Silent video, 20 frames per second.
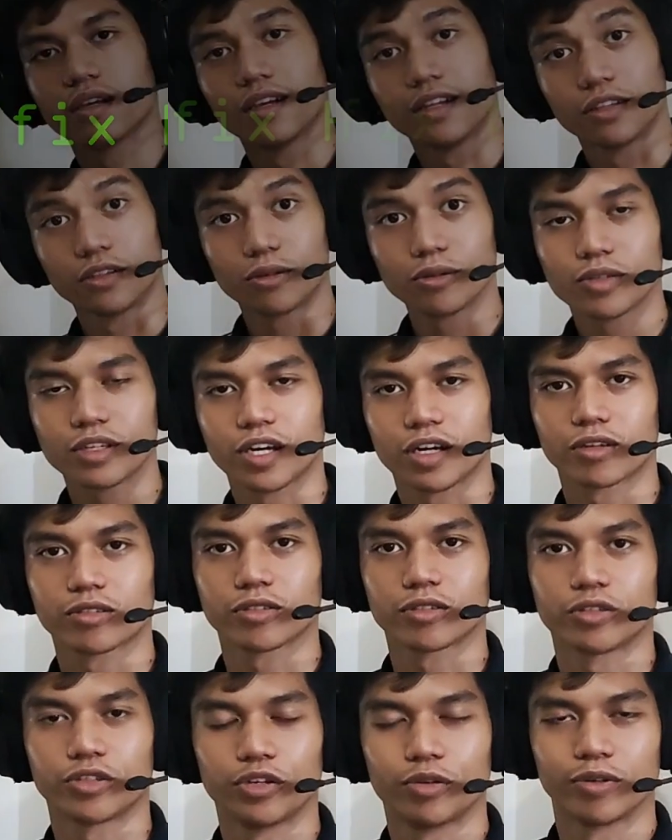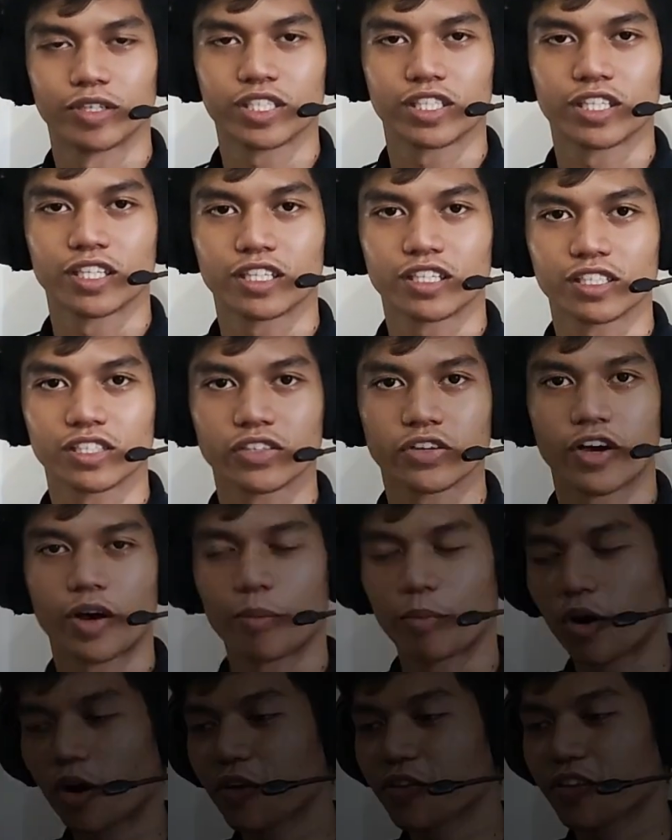In good character heuristics,
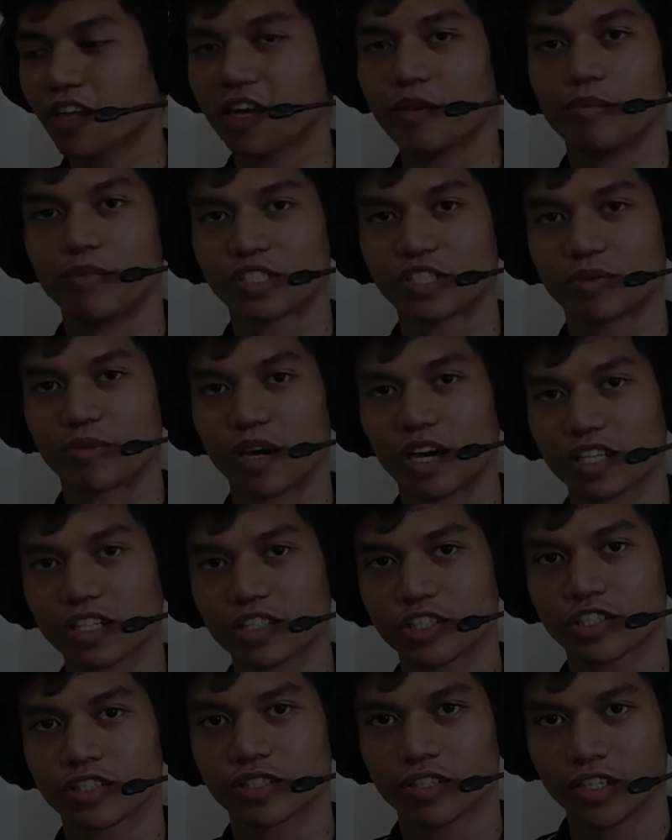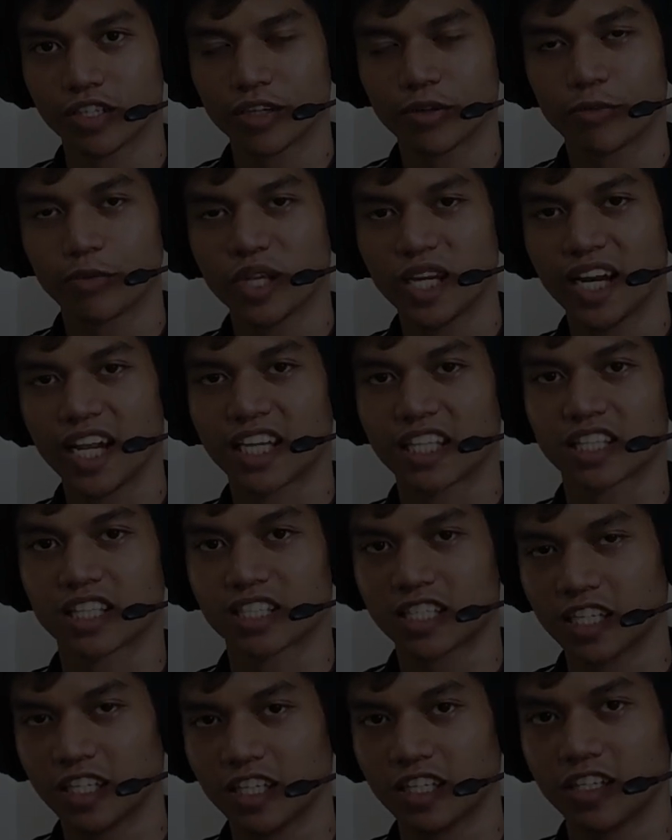upon a mismatch, we let
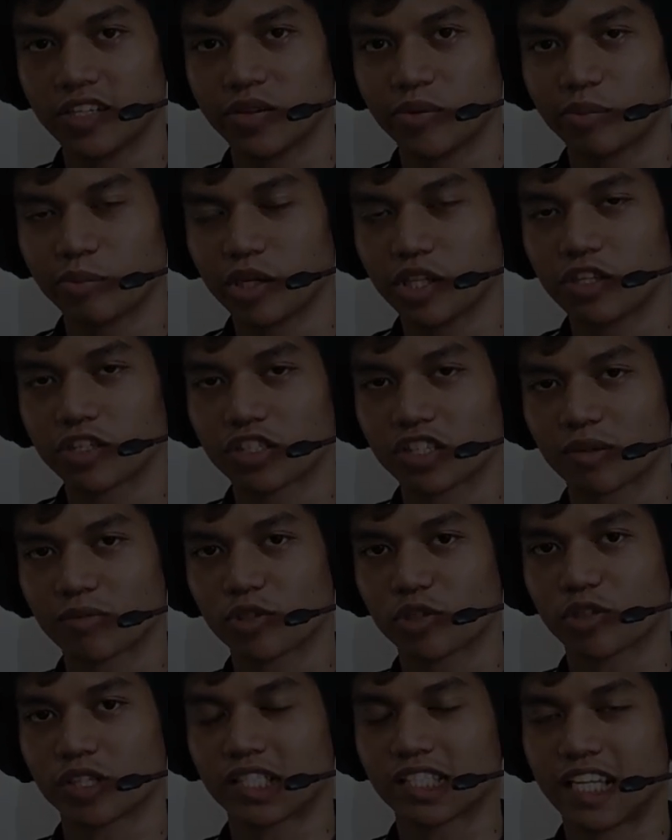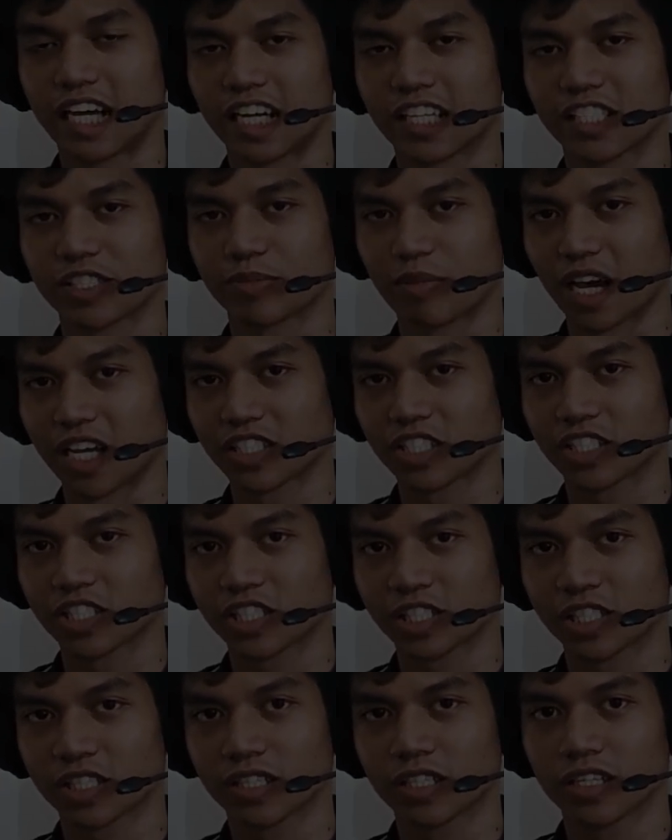T be the substring that is
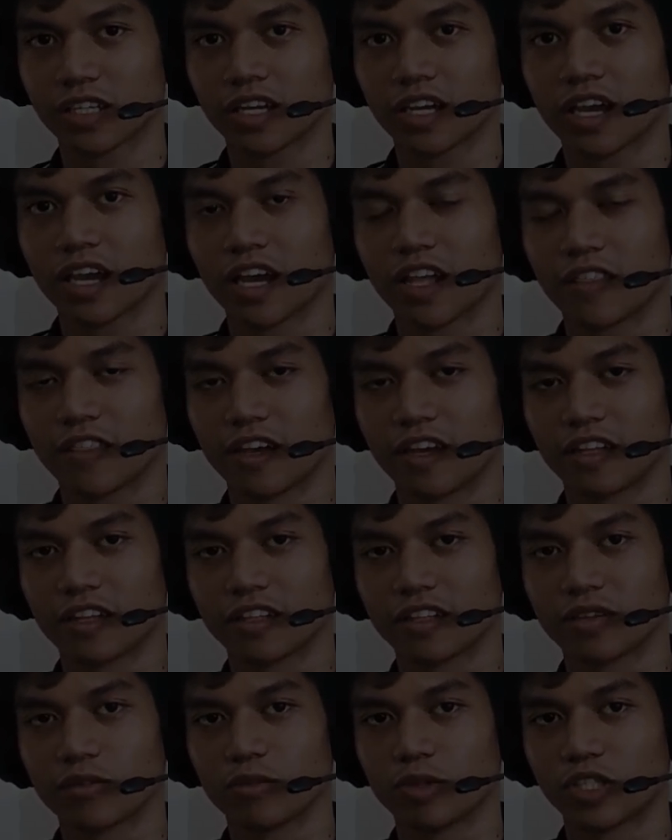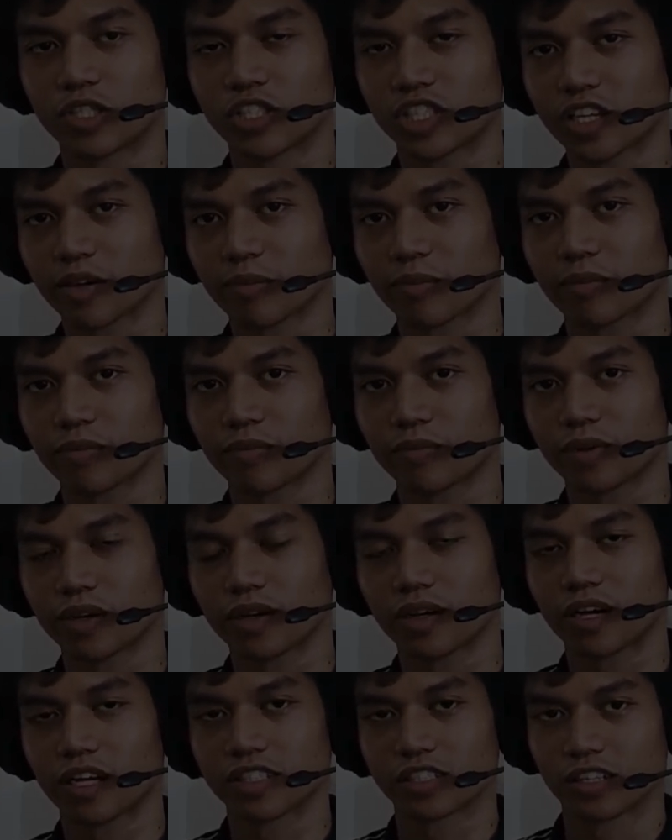matched, and then we skip
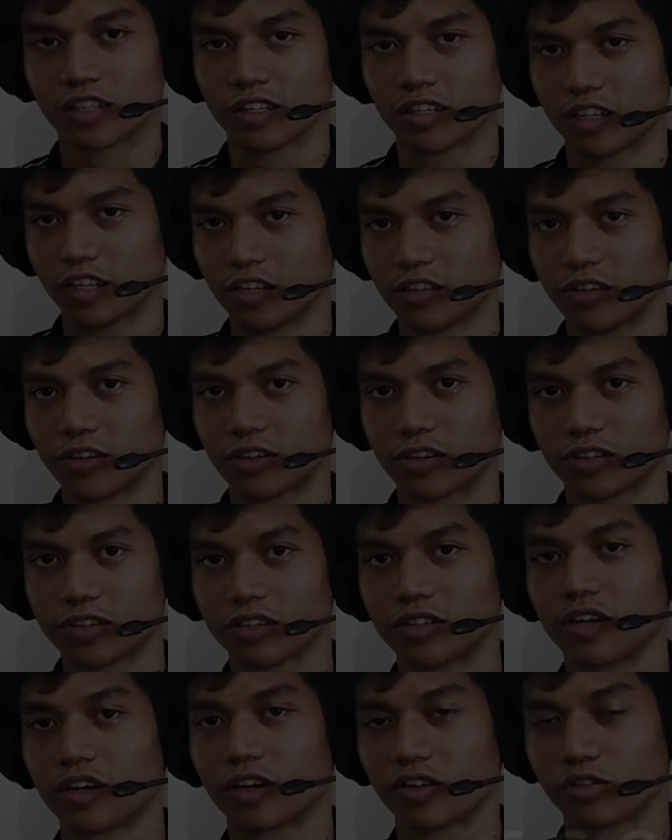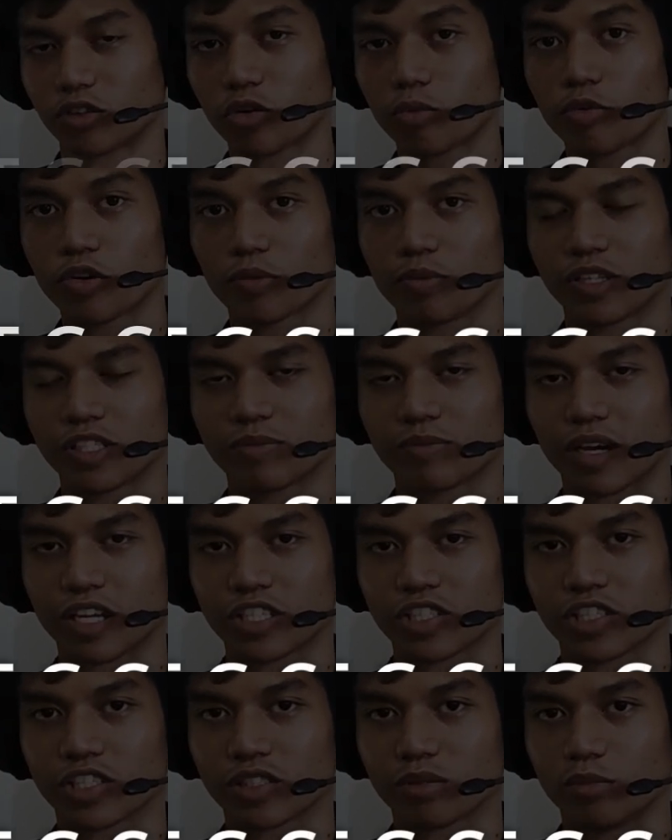until either there are no more
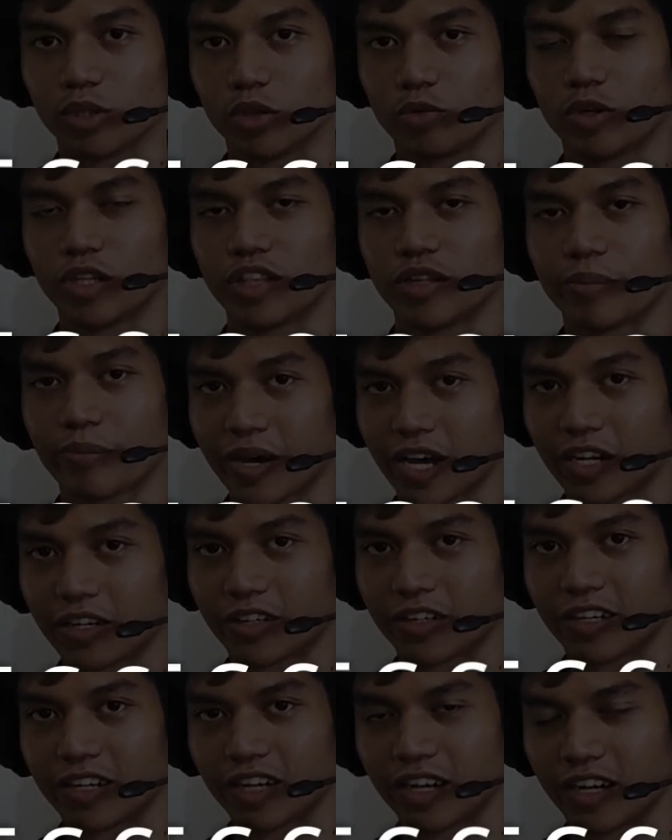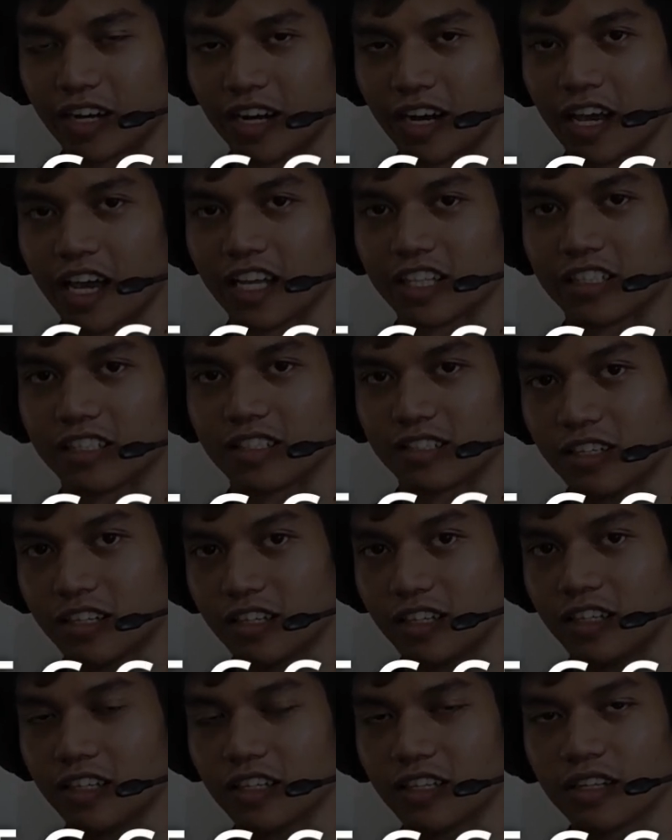mismatches between the pattern and
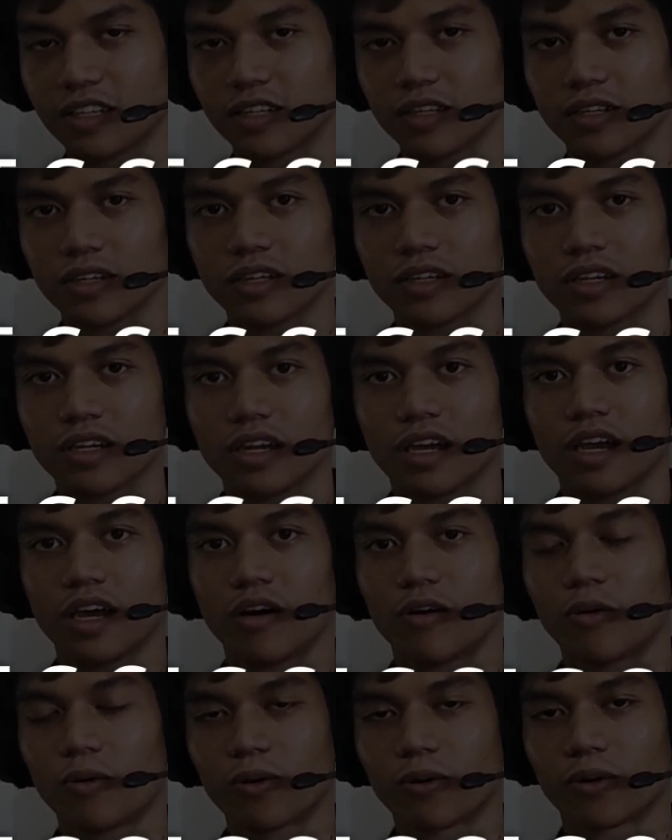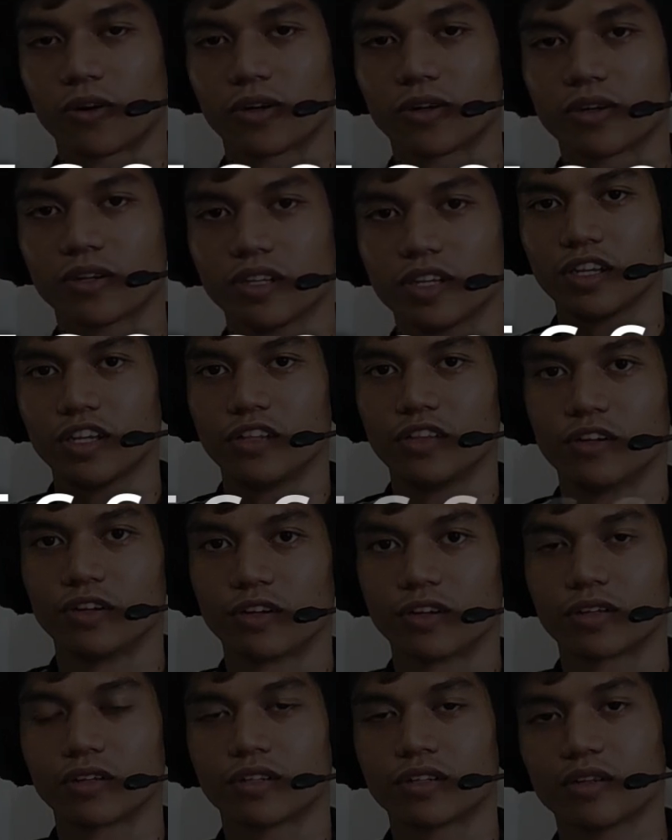T, or
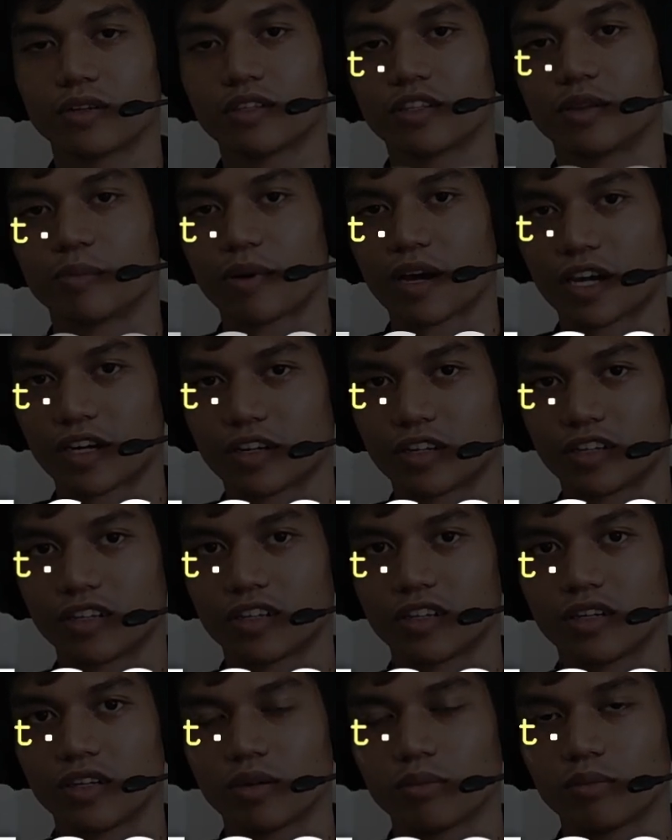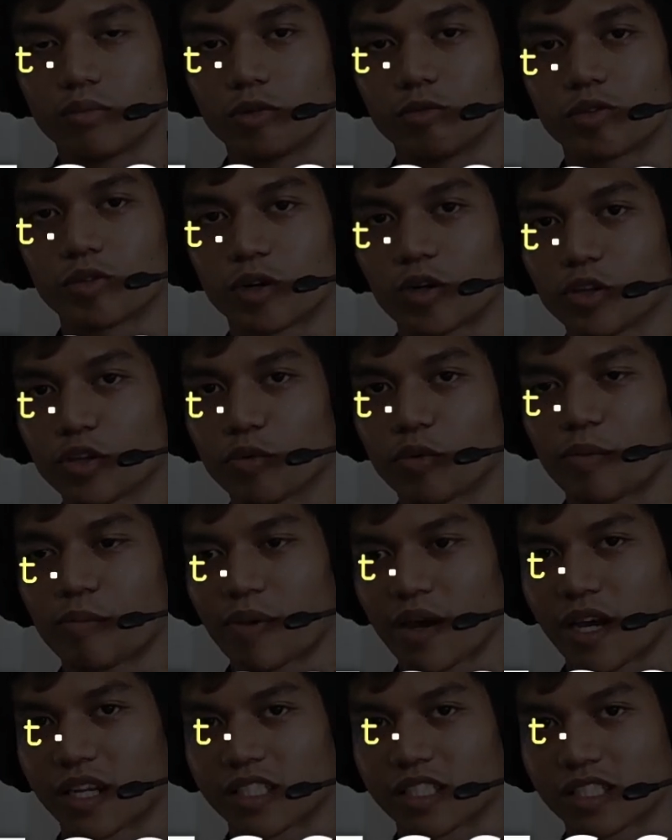either the pattern moves all the way
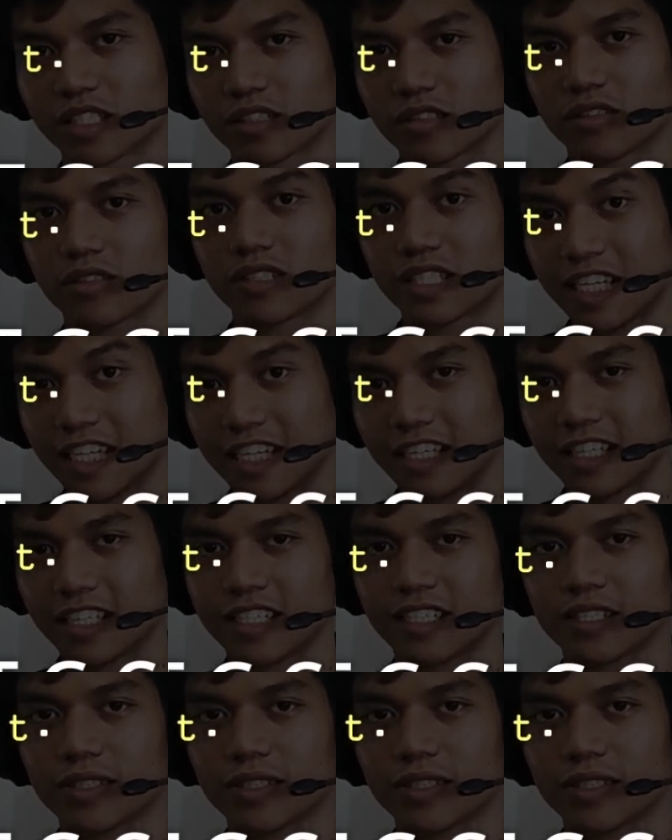past T.